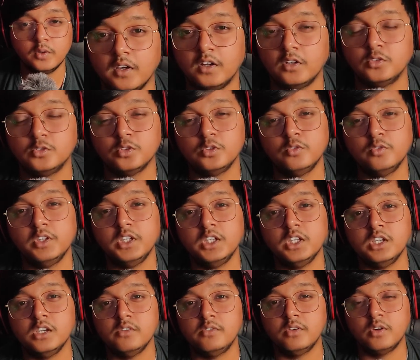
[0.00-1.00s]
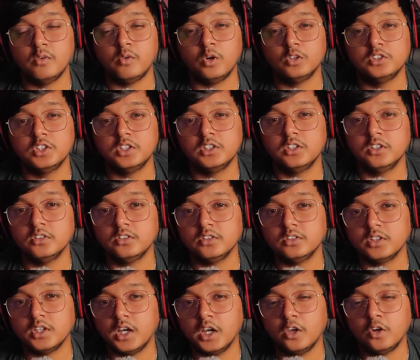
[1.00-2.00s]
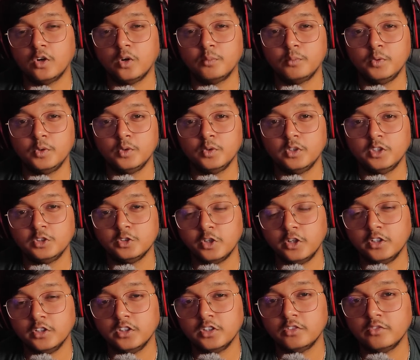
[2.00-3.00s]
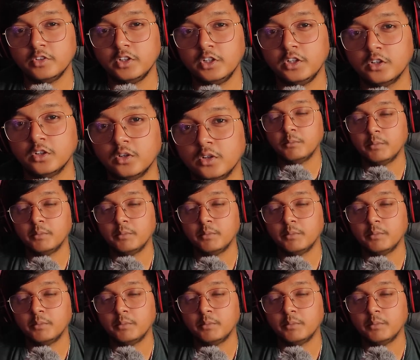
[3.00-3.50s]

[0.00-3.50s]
Arjun V, if you're watching this, I hope you enjoyed this video.